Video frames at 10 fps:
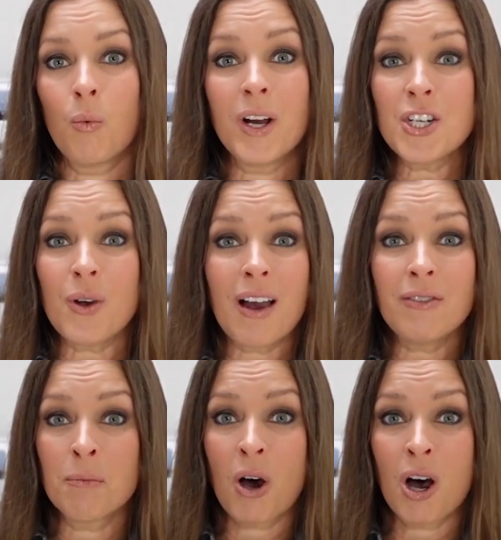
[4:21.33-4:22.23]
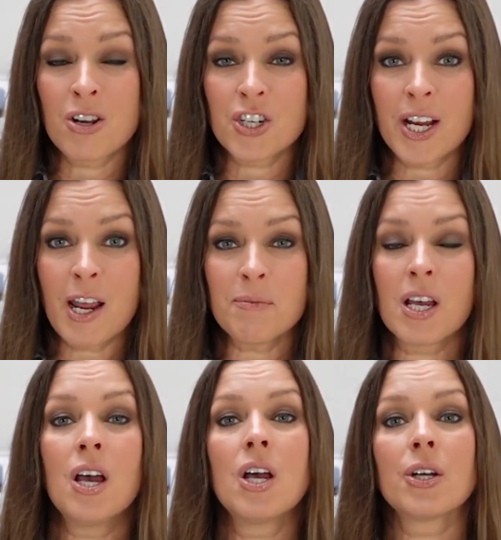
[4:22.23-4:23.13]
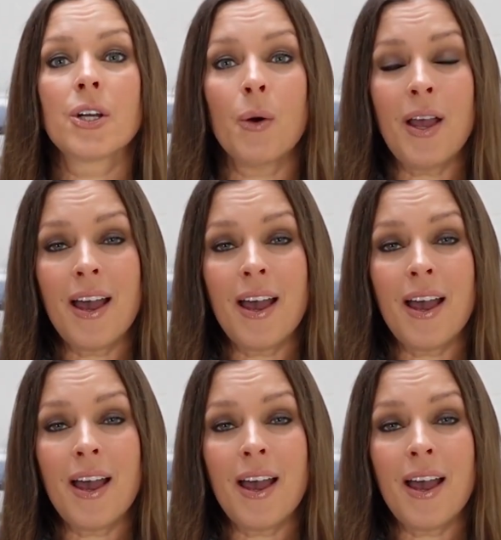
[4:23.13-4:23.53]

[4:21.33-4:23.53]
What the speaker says: Once you have them all shaped, go